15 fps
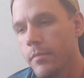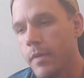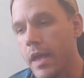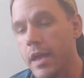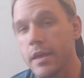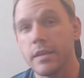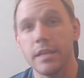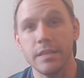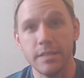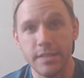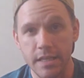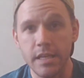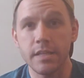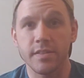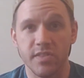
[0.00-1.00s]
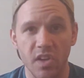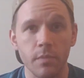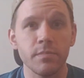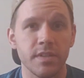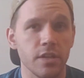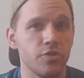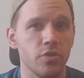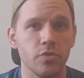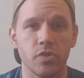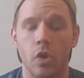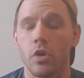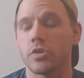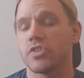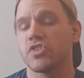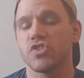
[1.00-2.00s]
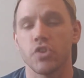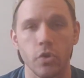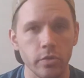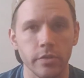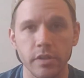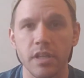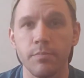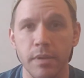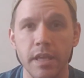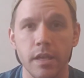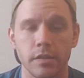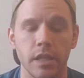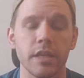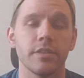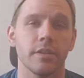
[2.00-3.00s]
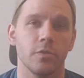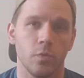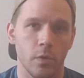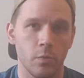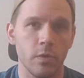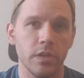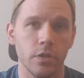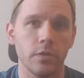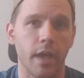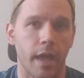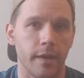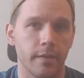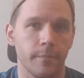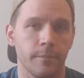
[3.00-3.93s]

And indeed, some tissues are certainly being lengthened when we do that.